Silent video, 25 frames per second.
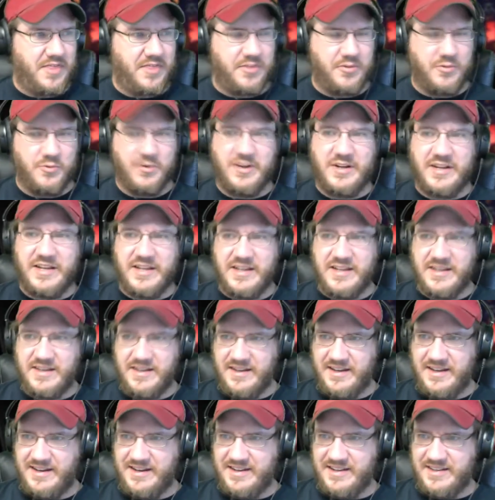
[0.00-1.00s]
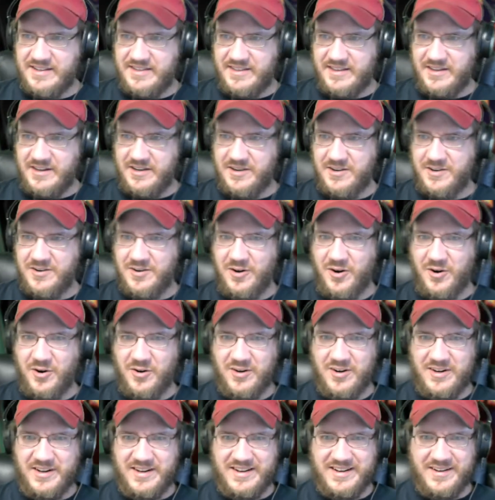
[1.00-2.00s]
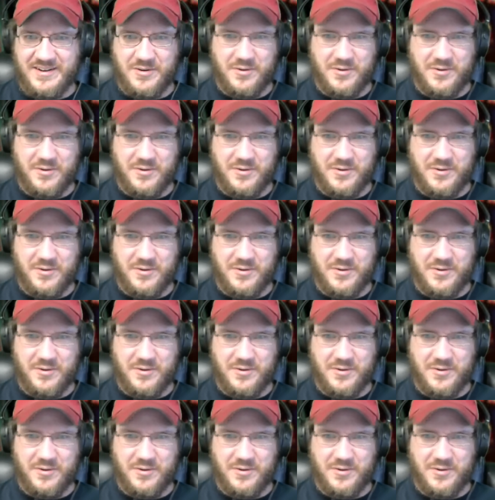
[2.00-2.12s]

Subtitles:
3 and get there early,